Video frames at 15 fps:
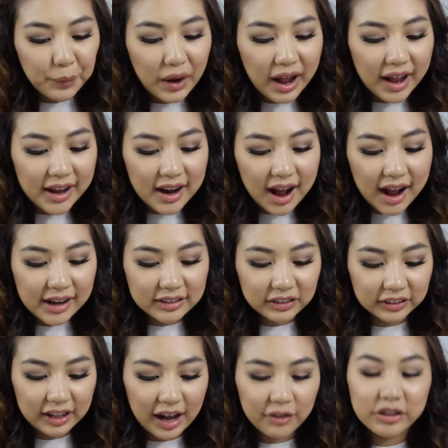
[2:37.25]
but I
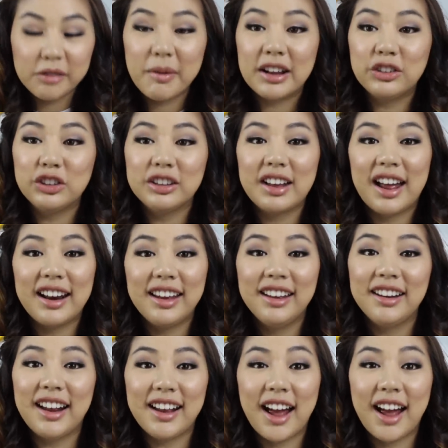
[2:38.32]
just have to mention that it